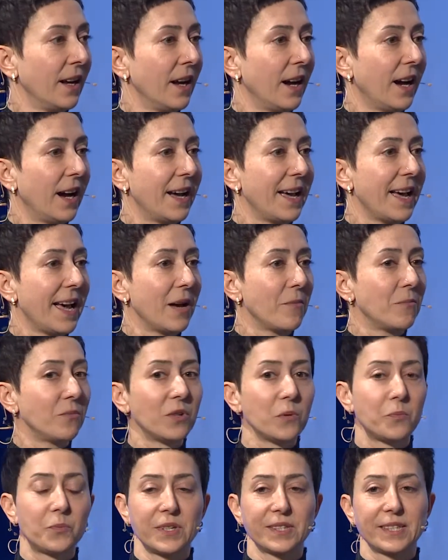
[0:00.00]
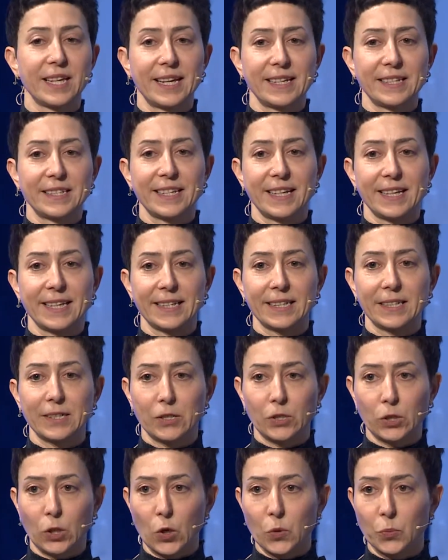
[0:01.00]
I am representing
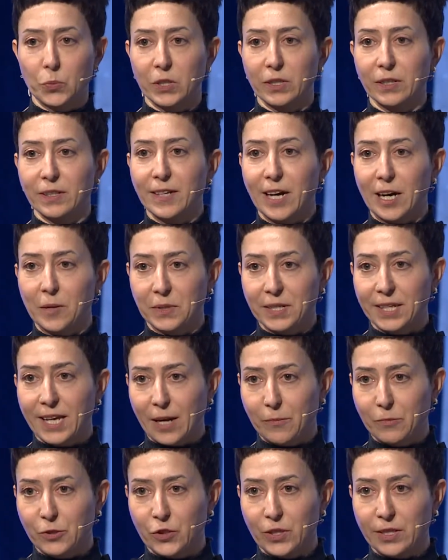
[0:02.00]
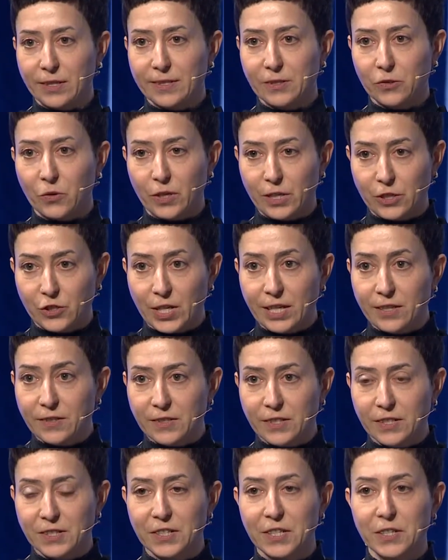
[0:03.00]
Global Carbon Capture and Storage
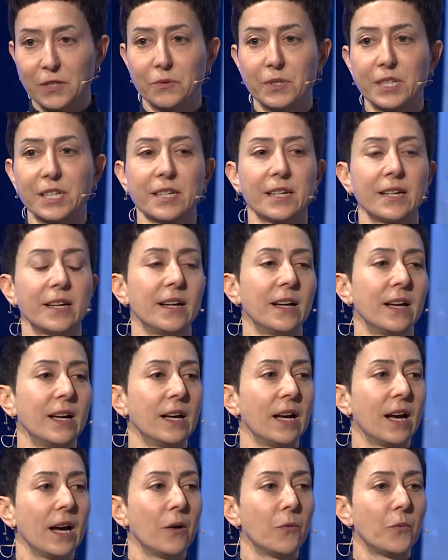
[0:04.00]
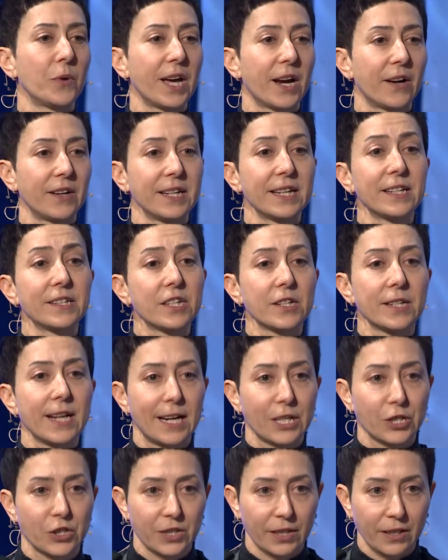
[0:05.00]
Institute. We are an
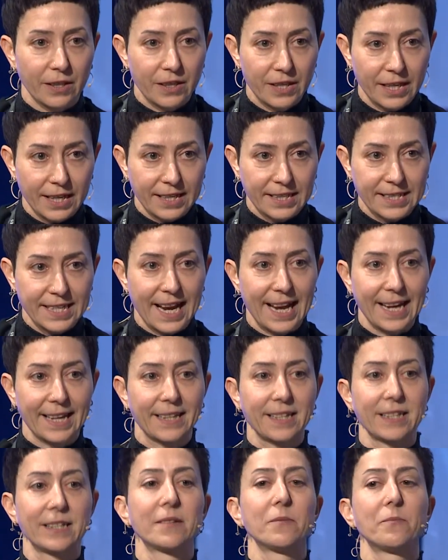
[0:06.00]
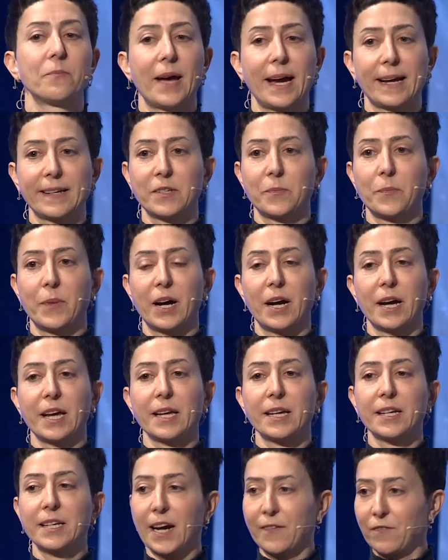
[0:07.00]
international think tank backed
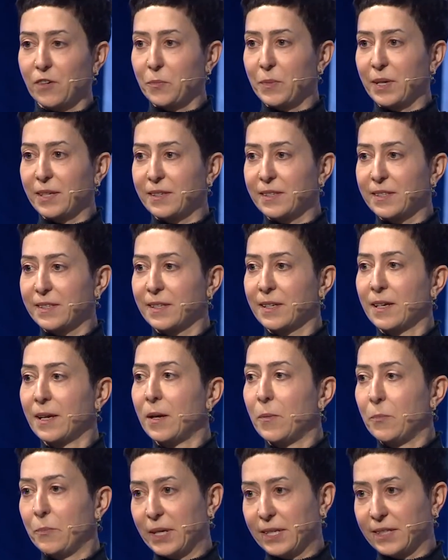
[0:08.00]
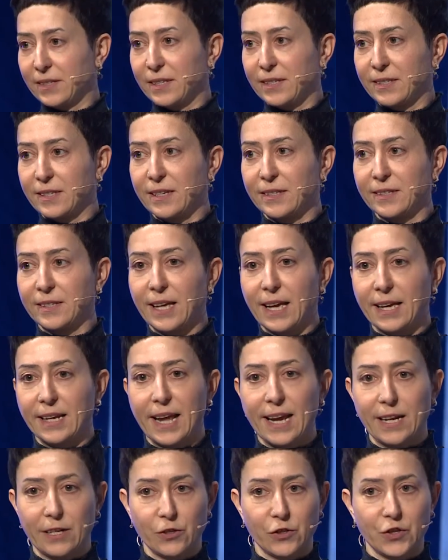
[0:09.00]
by governments, businesses, and
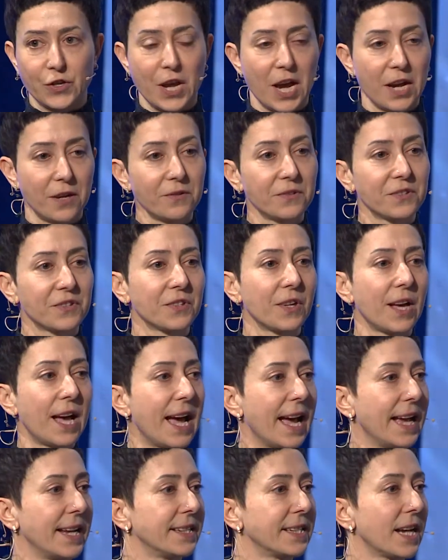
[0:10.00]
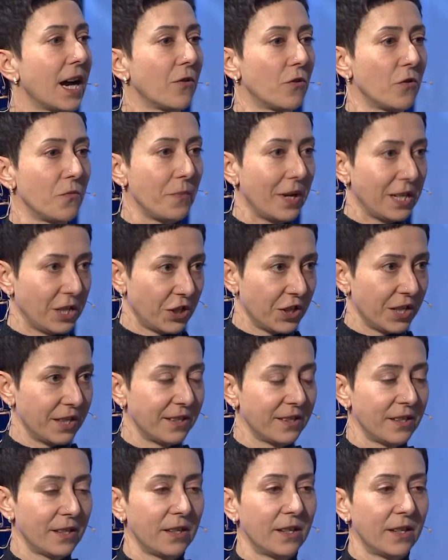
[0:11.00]
NGOs, and our mission